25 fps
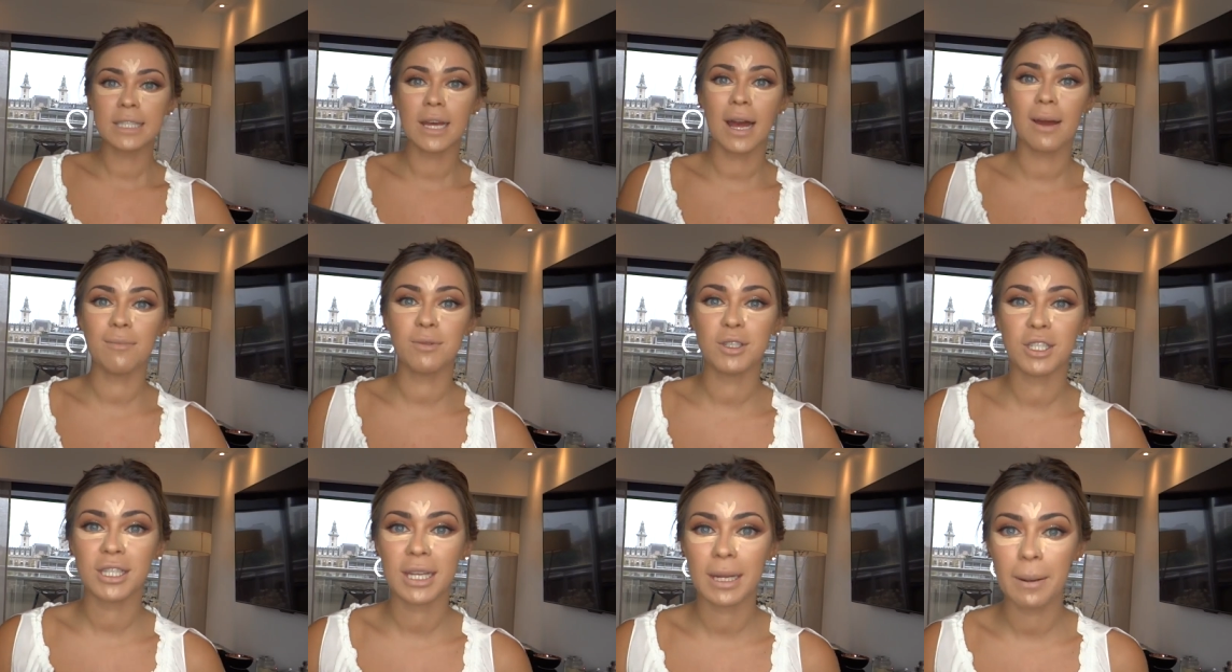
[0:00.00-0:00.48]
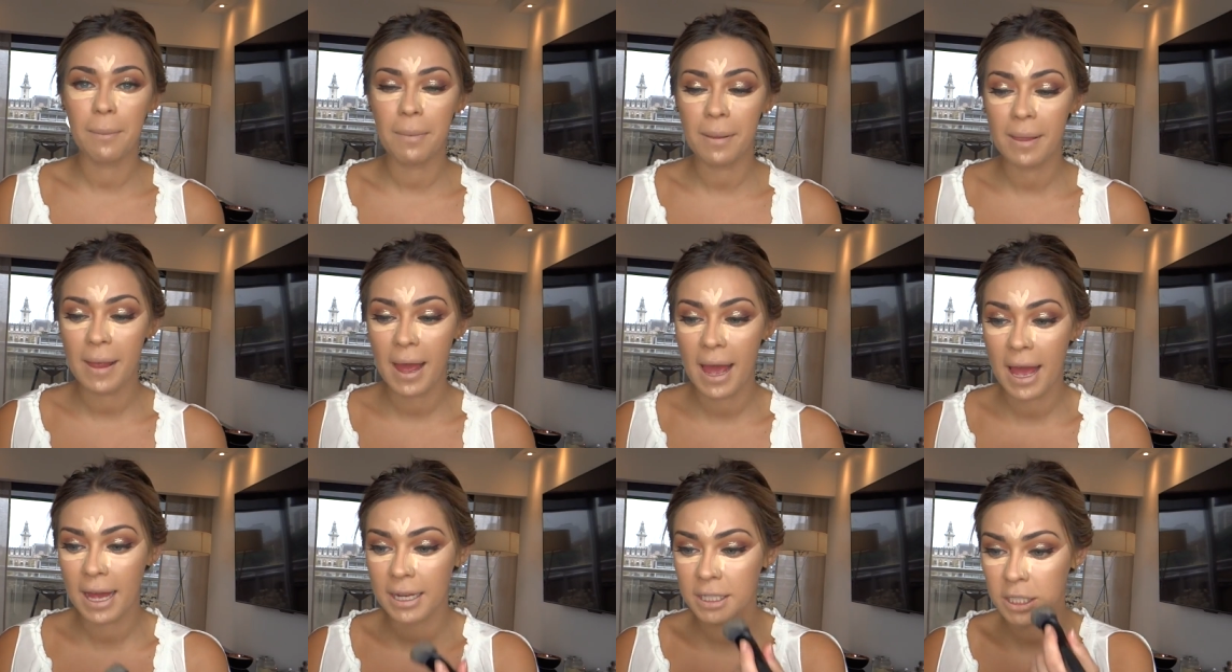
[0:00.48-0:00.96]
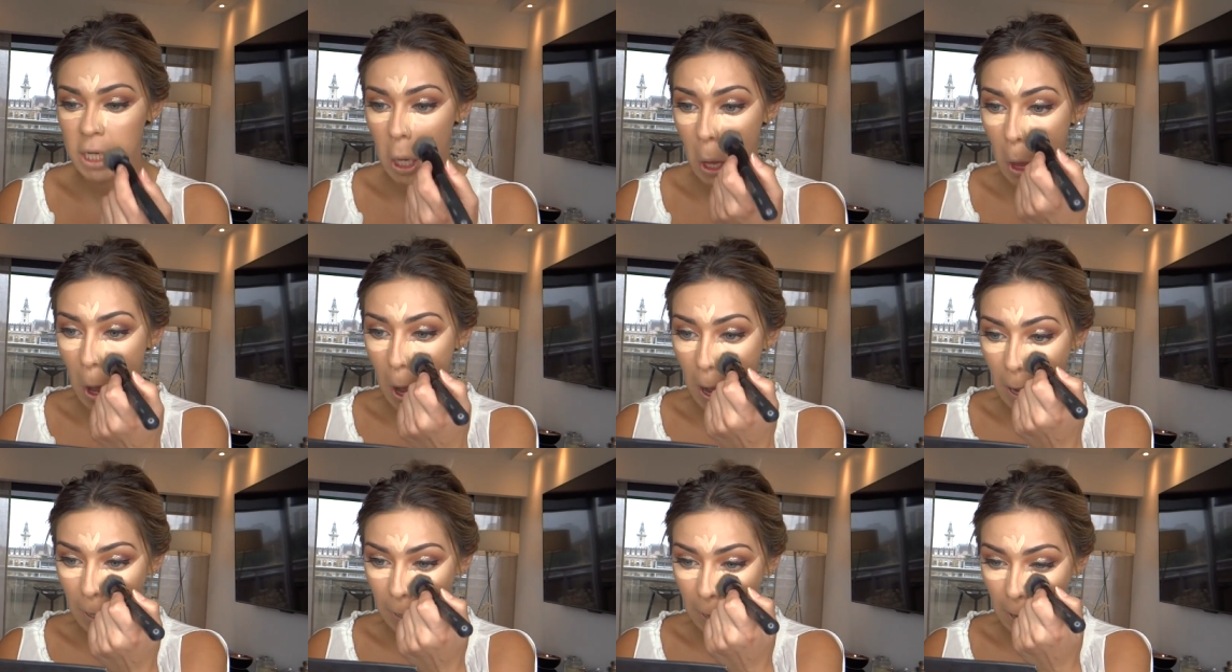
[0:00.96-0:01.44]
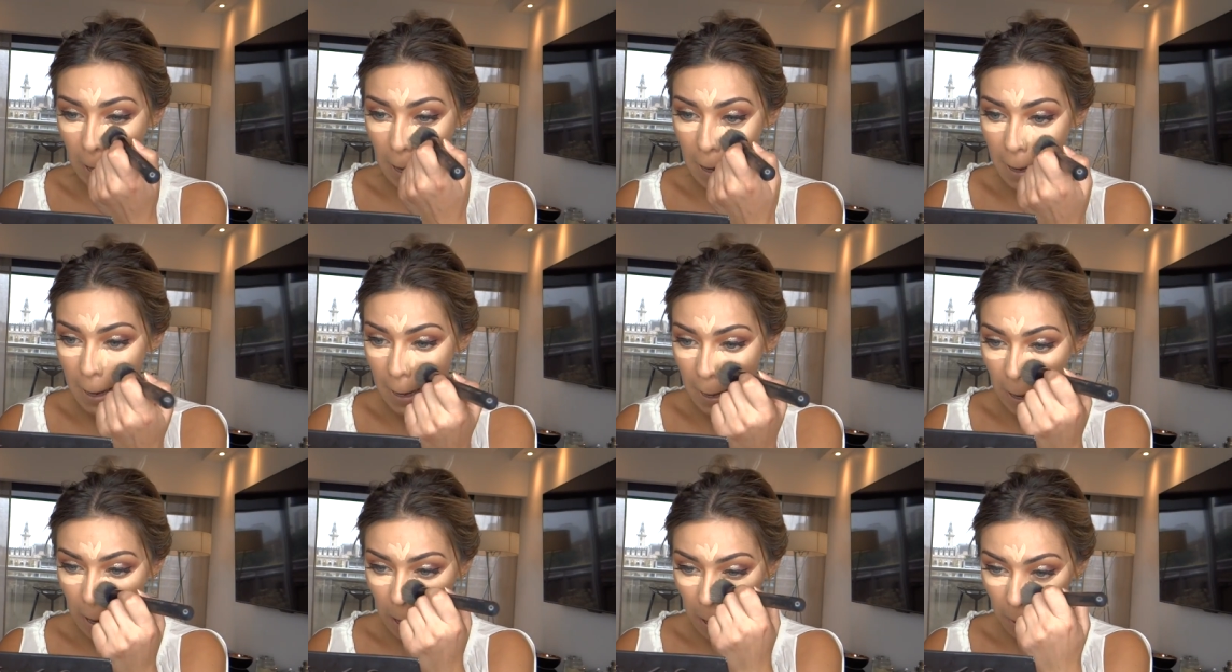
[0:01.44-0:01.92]
So I'm just gonna blend that
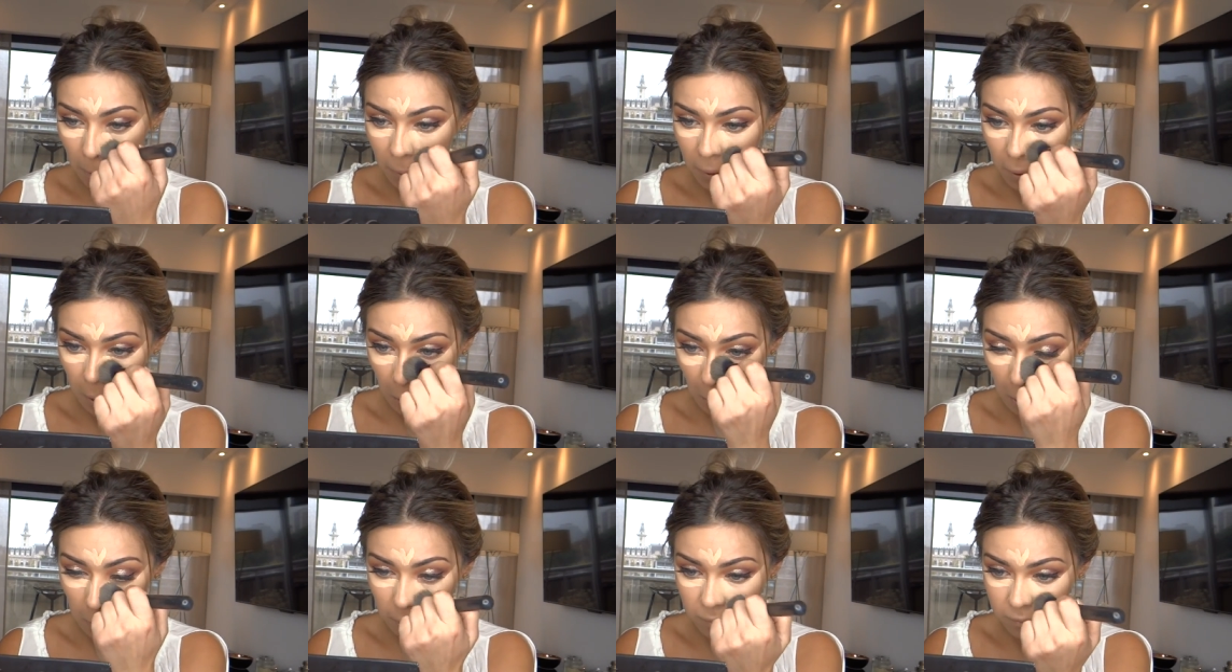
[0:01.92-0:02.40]
in.